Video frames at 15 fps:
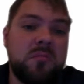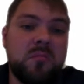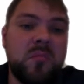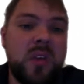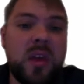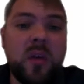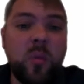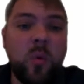
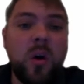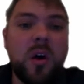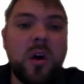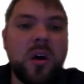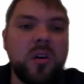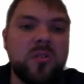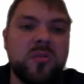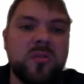it
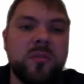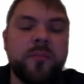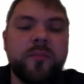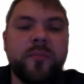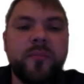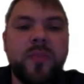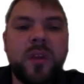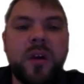works.
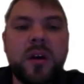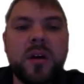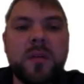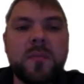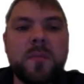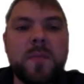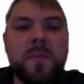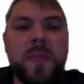
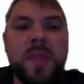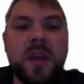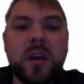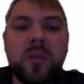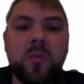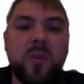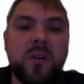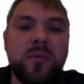It
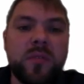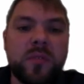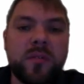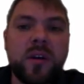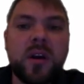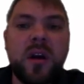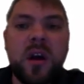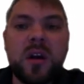can work for the
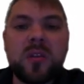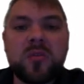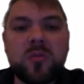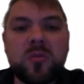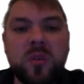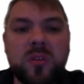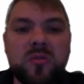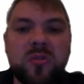very hardest
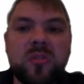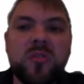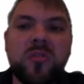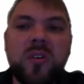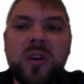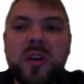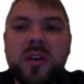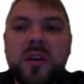questions.
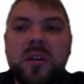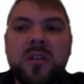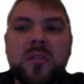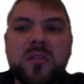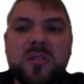There is